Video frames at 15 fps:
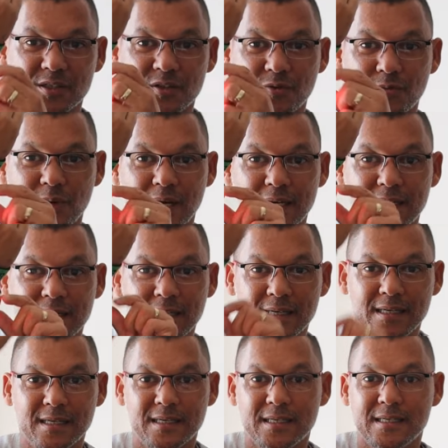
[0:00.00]
So the one
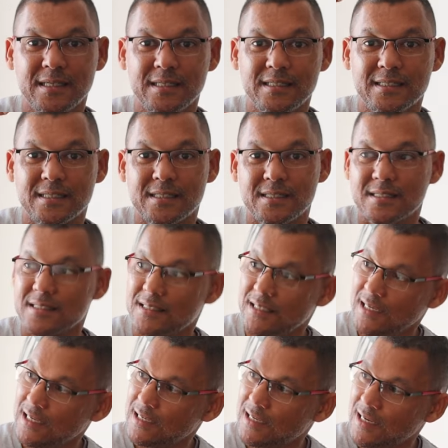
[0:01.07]
is, this is a
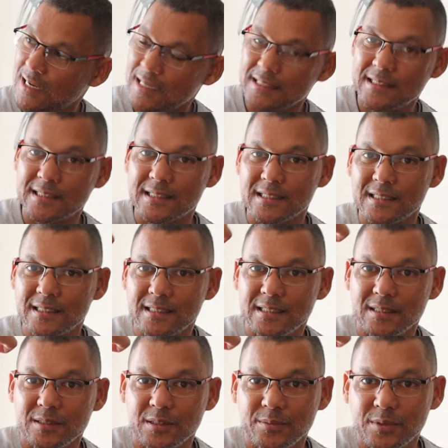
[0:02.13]
red light,
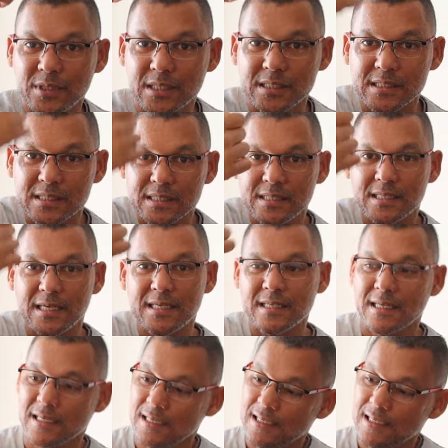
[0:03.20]
if you can see that,